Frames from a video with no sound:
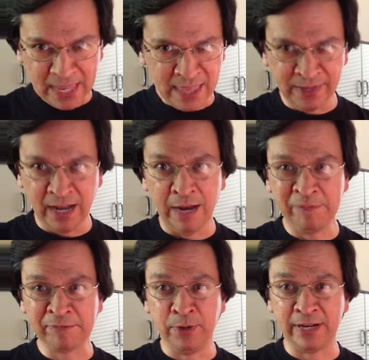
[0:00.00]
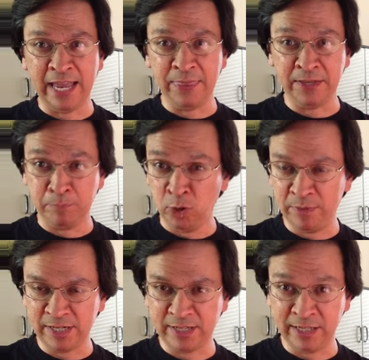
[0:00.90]
the Habsburg and the
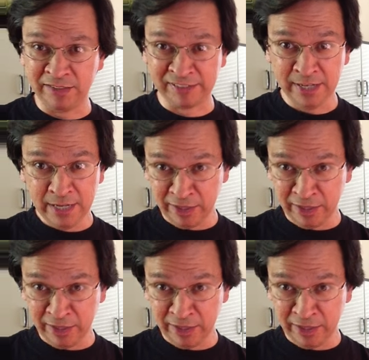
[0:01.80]
Bourbon kings.